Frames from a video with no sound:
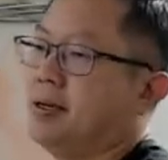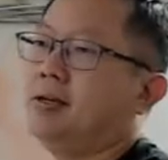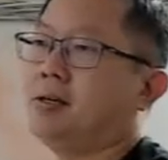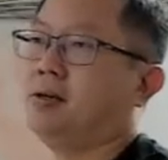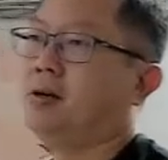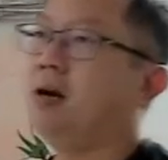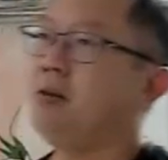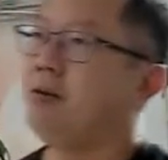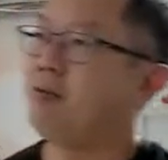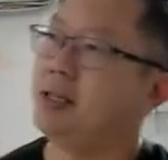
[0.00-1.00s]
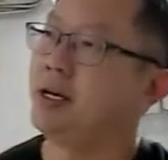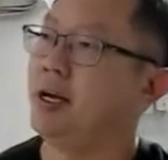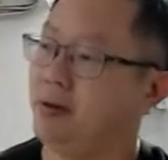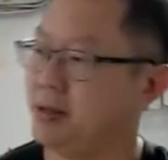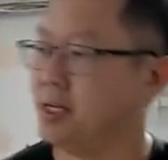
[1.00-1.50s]
So how do you find the
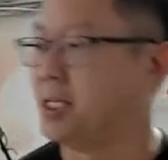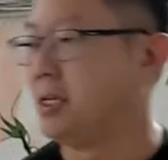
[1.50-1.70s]
area of the shaded